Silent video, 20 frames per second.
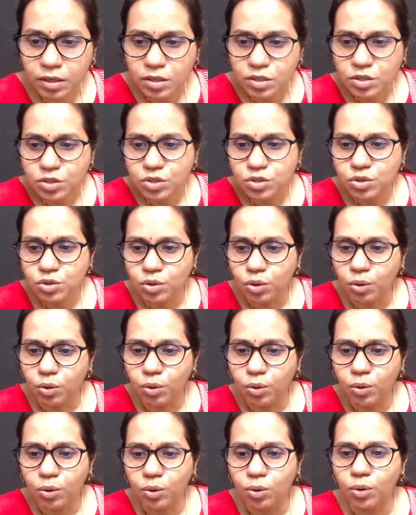
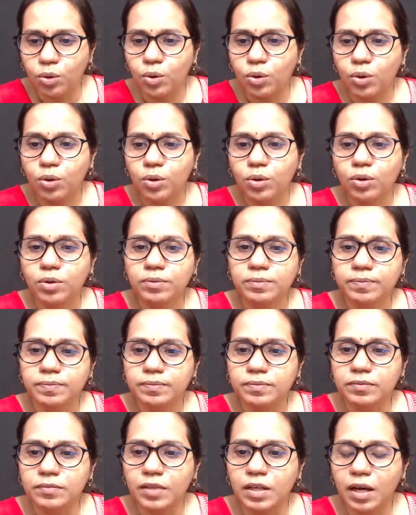So
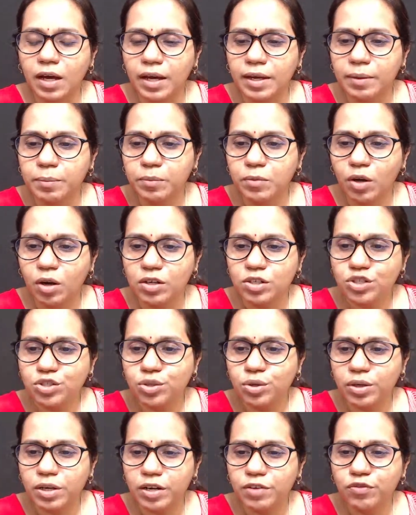I am not
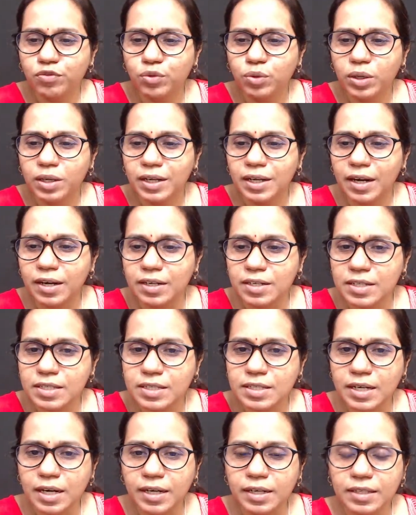sure I fully
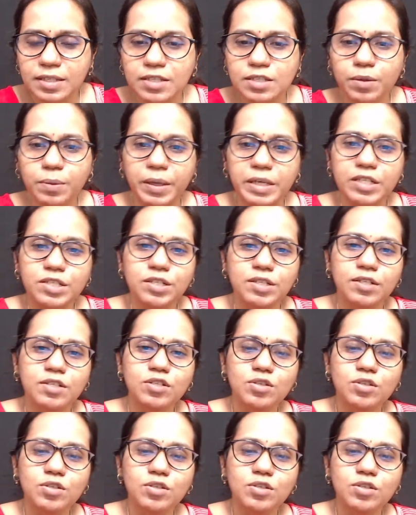understand this question.